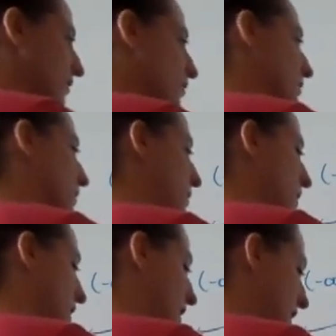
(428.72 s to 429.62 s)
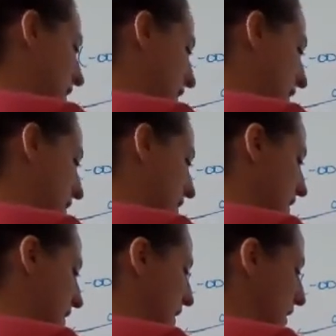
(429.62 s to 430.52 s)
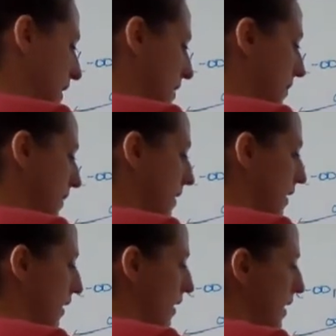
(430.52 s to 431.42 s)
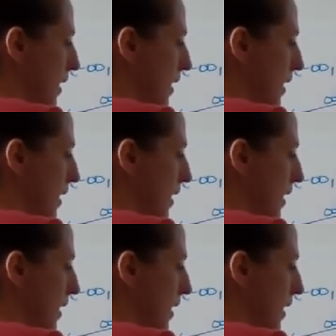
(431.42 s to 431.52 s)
would be walking uphill.